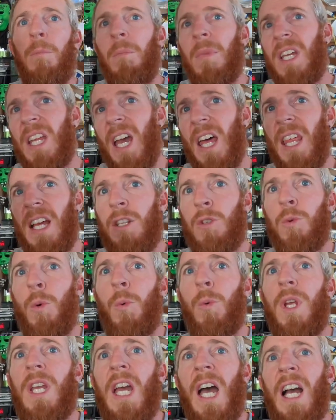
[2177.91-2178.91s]
But yeah, that's
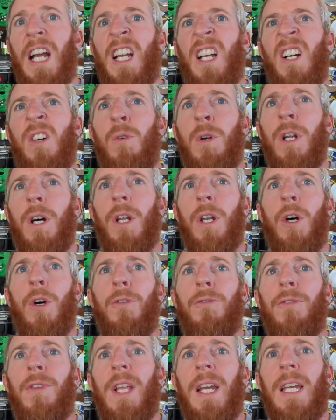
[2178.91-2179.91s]
what we got going on.
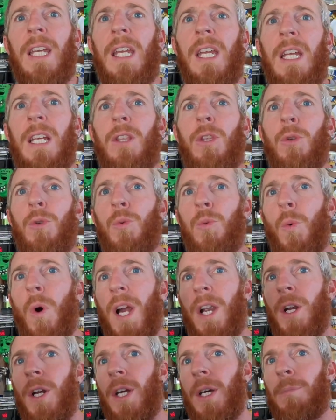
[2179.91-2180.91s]
Hopefully I can get those
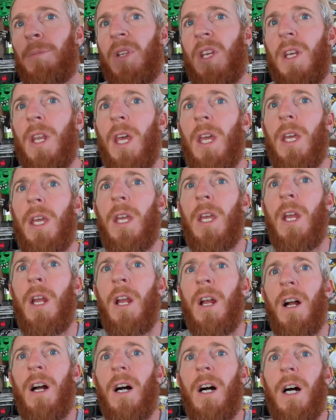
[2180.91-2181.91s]
wired up today.
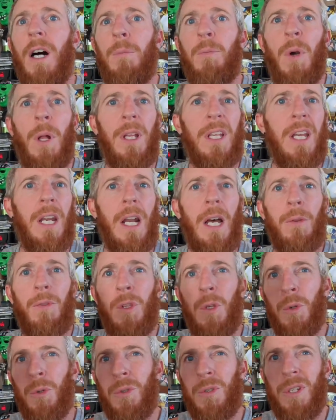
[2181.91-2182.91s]
Probably get
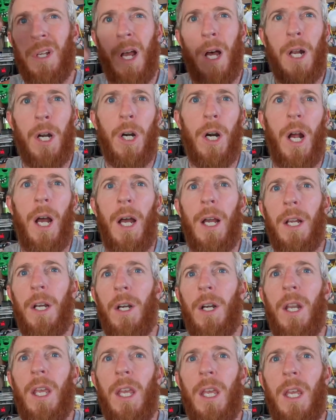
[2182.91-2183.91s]
out the old solder
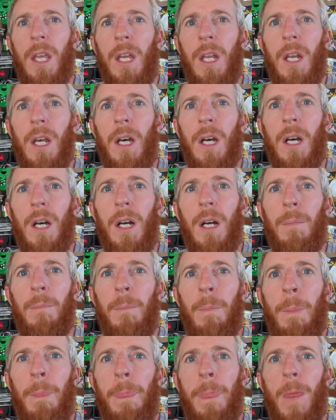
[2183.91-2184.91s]
iron, and
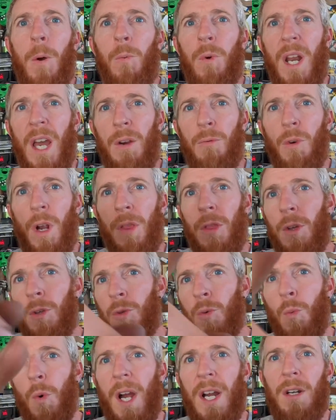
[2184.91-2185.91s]
when I run
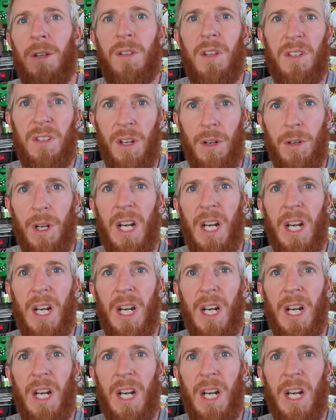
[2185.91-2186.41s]
those wires, because I'll